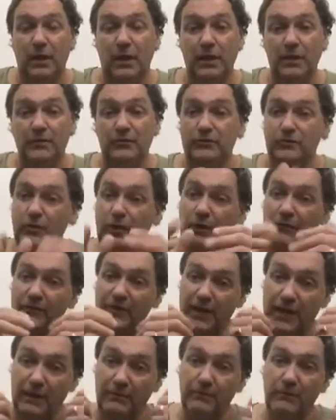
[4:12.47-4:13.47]
I've
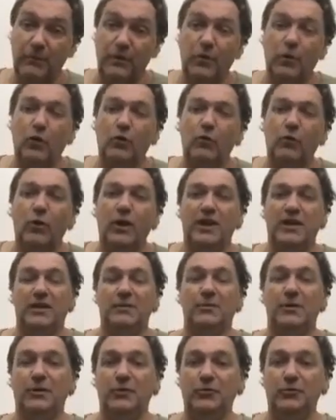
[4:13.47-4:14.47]
come a long way,
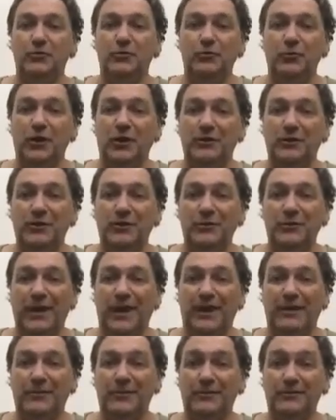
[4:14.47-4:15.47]
because all I do
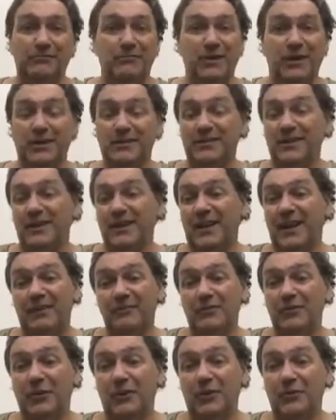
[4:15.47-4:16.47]
now, I
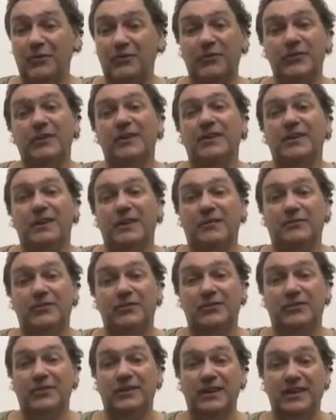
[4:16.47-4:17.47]
haven't answered it. I've
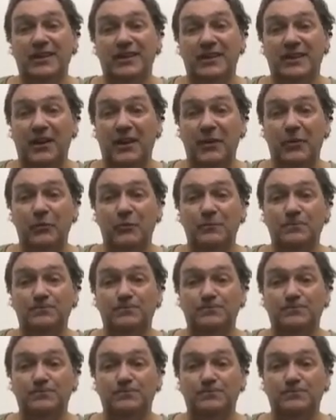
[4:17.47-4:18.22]
just let it go.